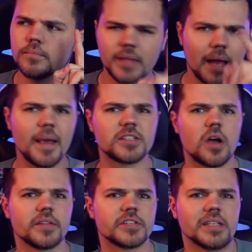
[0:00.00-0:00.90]
That makes
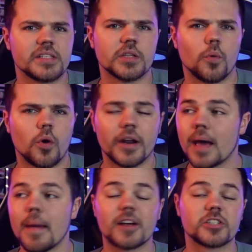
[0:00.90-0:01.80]
all the sense in the world, and
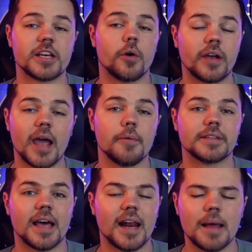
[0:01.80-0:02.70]
I'm actually okay
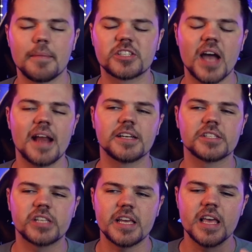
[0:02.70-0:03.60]
with that. And I'm excited to
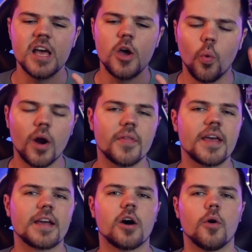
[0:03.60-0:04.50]
see where
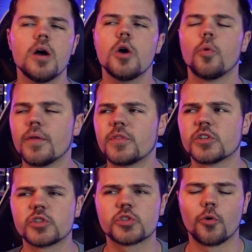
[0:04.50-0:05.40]
they go with
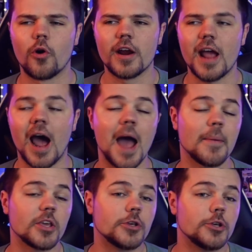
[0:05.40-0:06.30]
this story. I'm
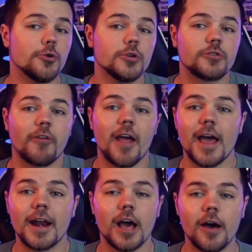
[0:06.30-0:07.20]
a huge
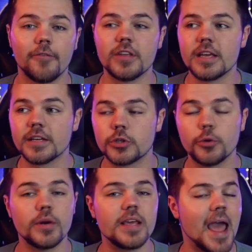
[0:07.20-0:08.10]
fan of the
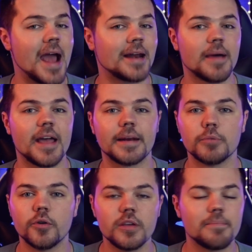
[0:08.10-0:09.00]
two D animated
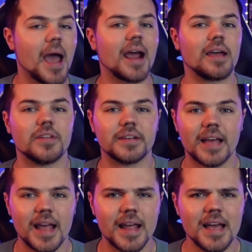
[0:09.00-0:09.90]
movie back in the
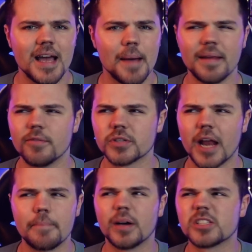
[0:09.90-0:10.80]
day. I believe it was
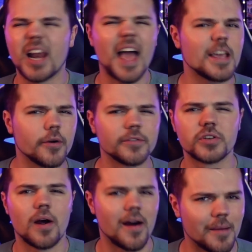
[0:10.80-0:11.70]
like Buzz Lightyear of
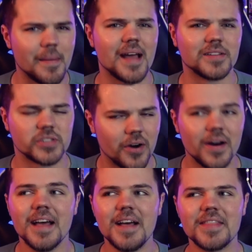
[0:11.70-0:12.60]
Star Command. So
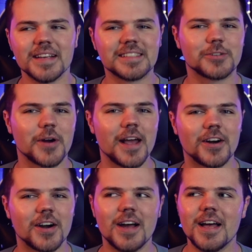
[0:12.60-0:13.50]
this
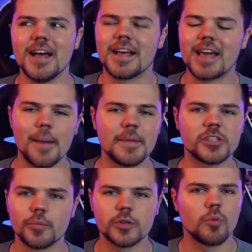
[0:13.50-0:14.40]
trailer got me
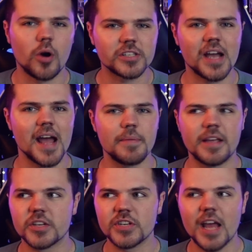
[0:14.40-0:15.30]
so much more excited
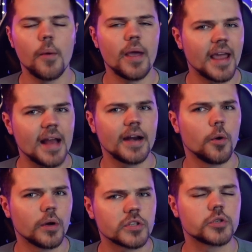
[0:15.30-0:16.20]
because now we kind of know
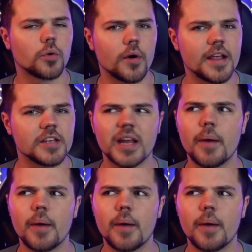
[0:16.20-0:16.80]
what the story is.